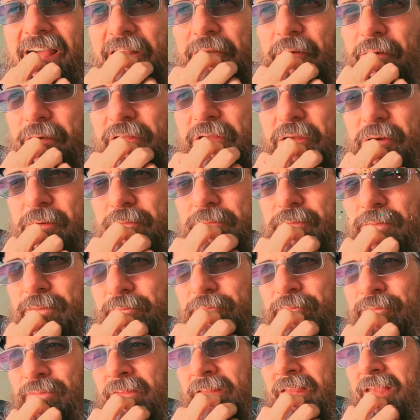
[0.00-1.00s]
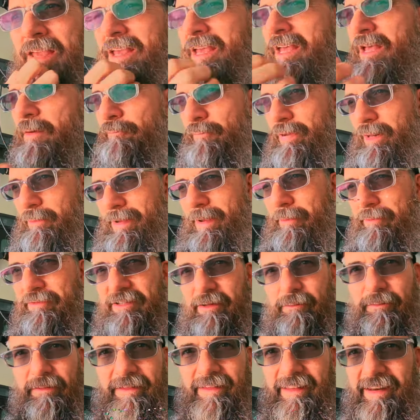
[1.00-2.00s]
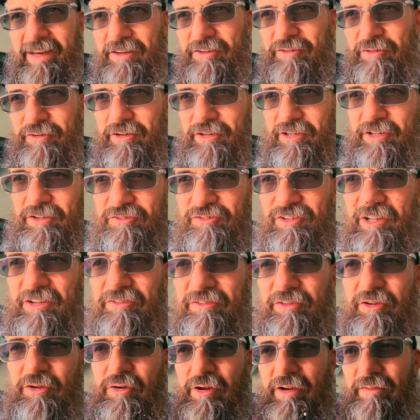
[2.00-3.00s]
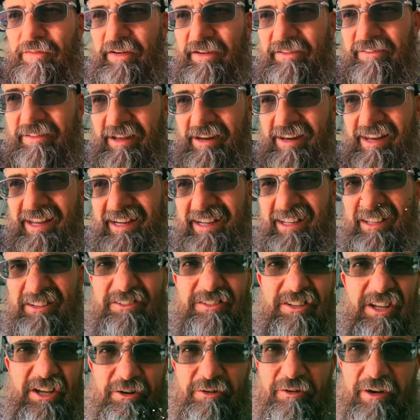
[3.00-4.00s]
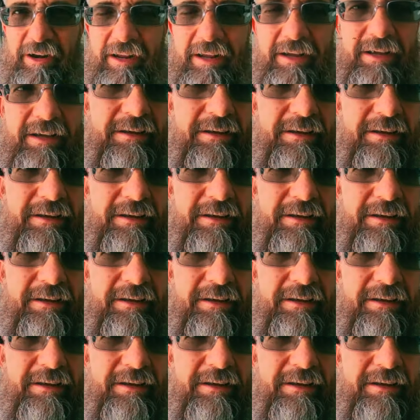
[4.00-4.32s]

I don't know. But it might be something that you can adjust to if it's not like a stuttery